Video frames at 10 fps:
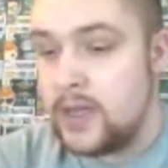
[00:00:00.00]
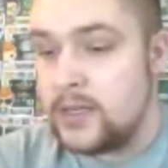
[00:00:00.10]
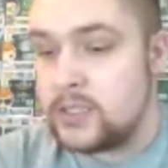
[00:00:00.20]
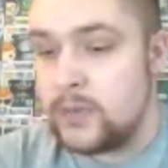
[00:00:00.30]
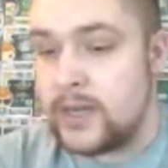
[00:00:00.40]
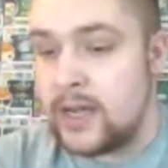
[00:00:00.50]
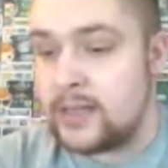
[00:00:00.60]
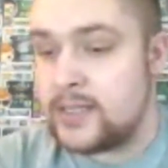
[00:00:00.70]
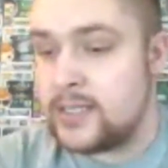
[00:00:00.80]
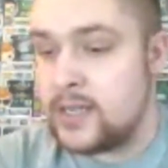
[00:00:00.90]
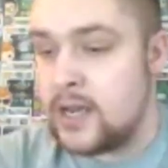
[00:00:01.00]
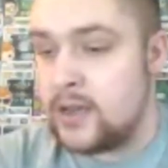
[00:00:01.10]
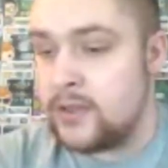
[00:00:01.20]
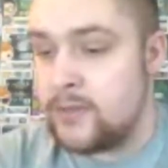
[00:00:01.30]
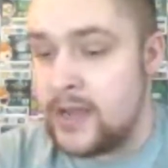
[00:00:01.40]
So we got
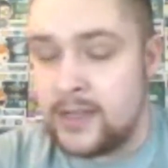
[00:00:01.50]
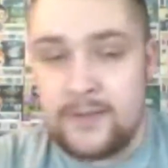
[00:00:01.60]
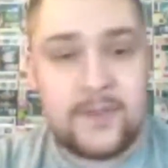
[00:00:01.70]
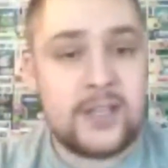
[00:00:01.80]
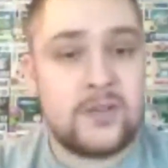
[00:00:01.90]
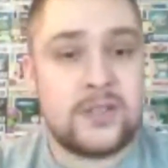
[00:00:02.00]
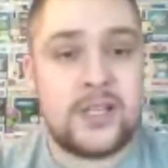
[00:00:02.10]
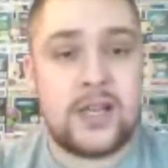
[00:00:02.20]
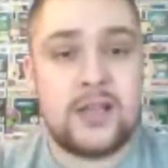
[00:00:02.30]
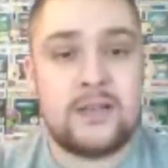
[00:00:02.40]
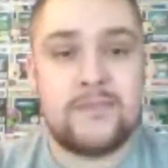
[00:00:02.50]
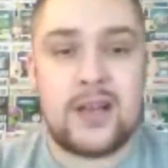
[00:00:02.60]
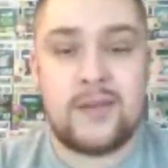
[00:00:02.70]
the ranking videos done.